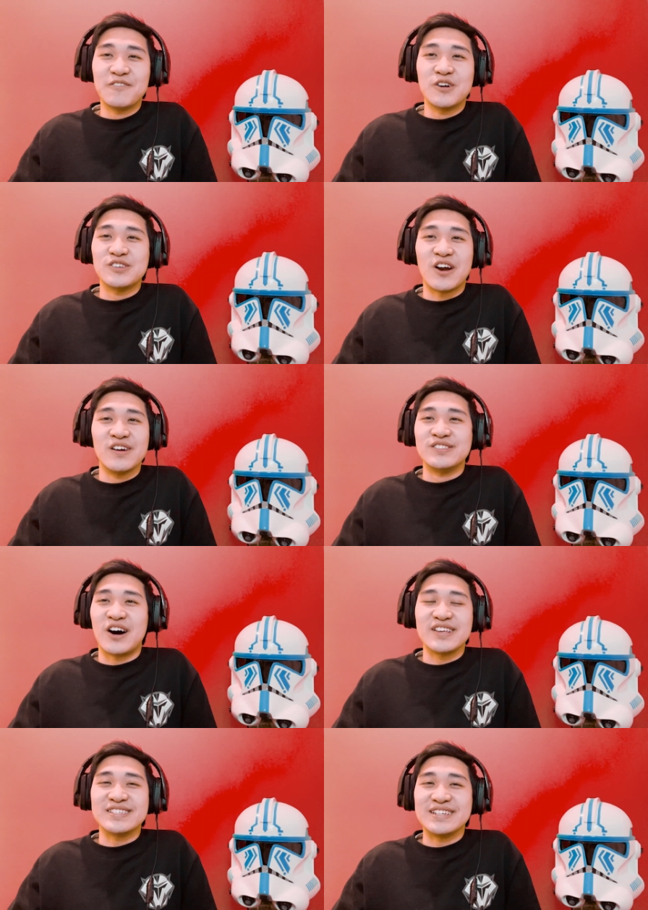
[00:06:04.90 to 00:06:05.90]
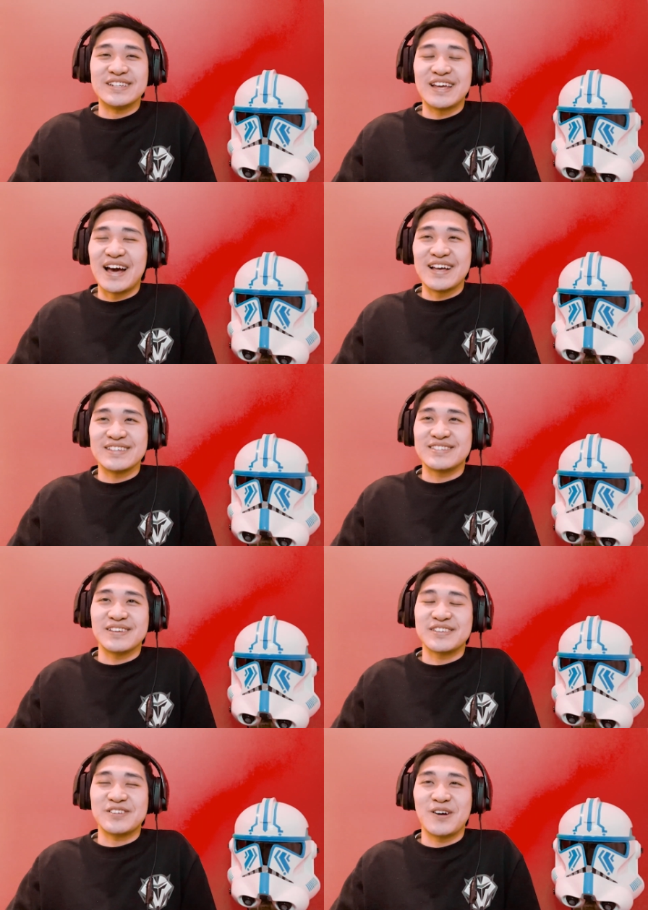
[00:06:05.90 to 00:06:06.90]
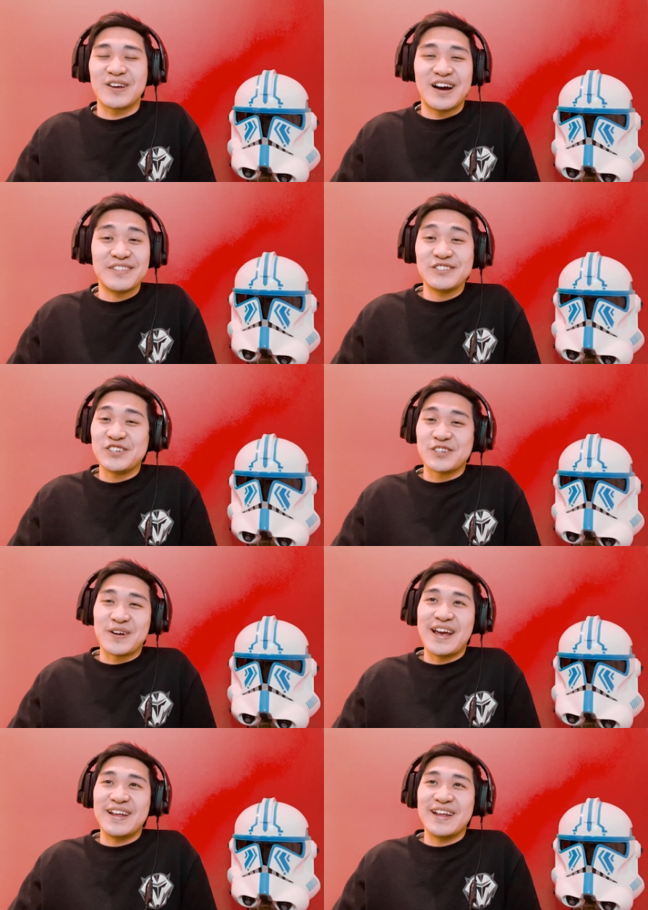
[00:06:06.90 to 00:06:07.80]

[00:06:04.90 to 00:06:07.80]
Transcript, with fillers: I loved Rosario Dawson as Ahsoka. I think she's